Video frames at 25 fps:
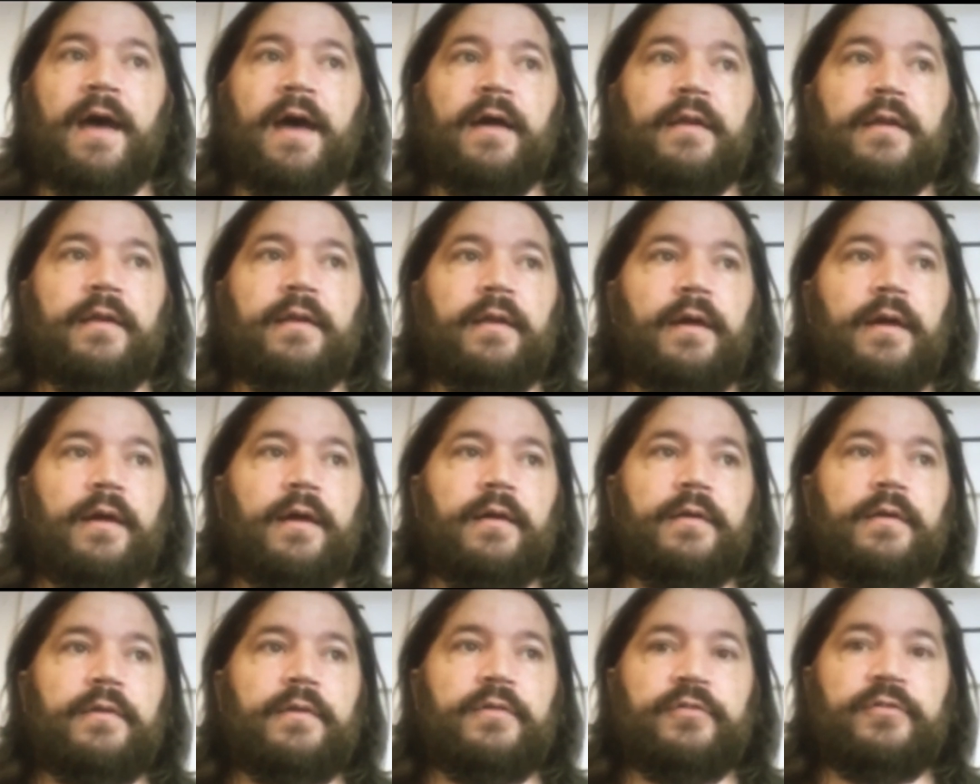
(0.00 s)
And
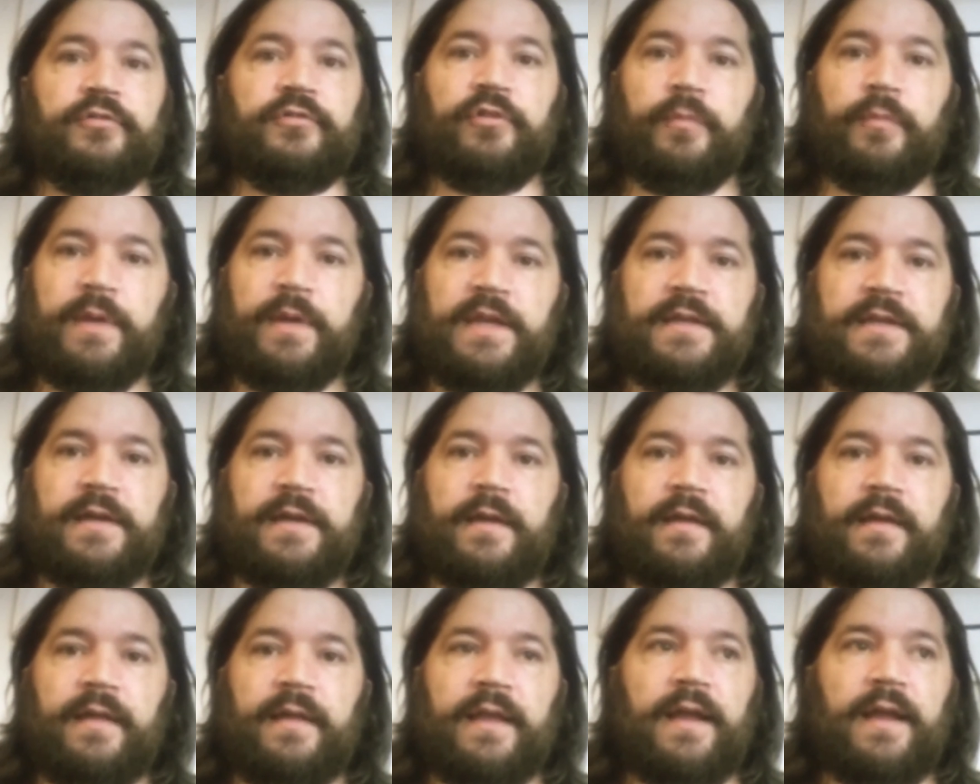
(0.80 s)
so many
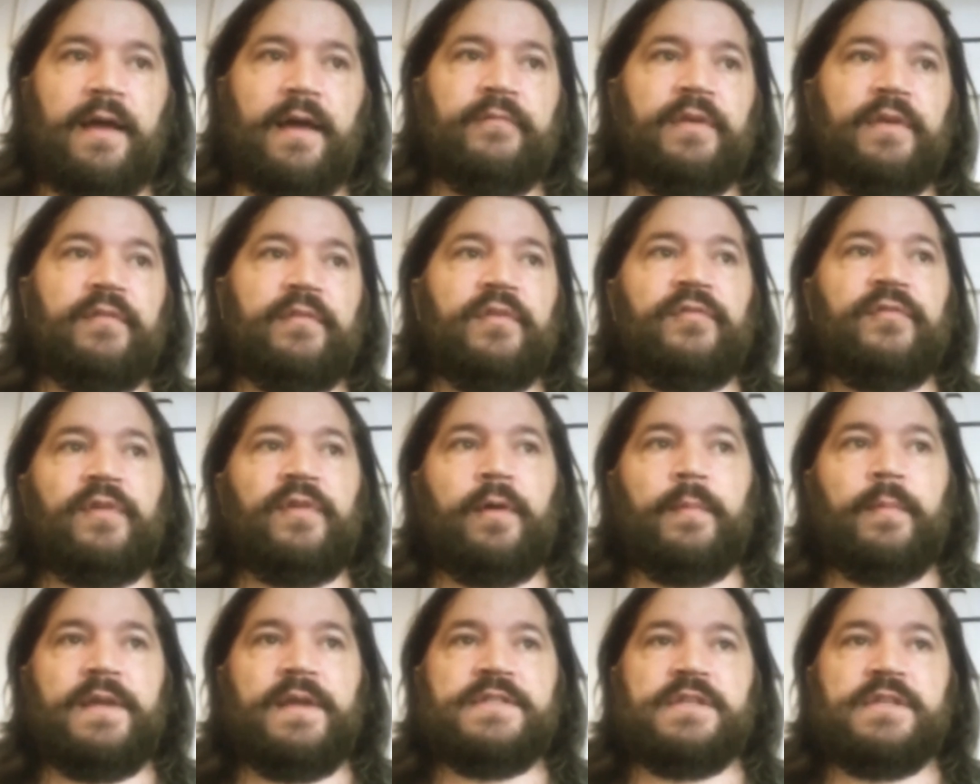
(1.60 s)
times, like, I've never
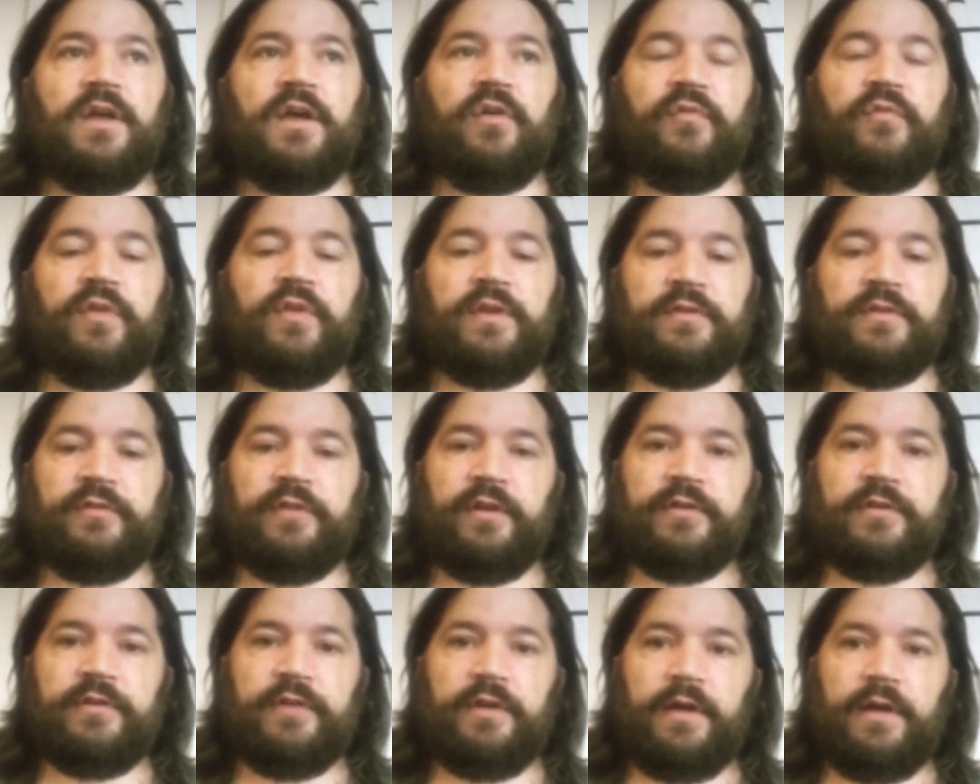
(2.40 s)
found myself in
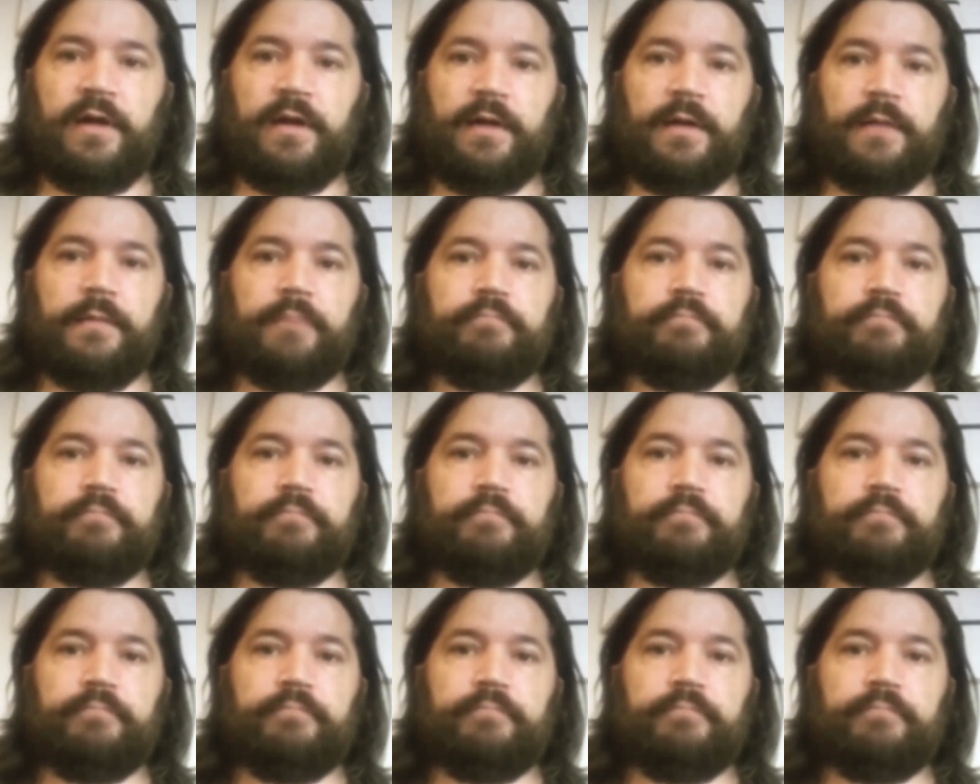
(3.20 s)
such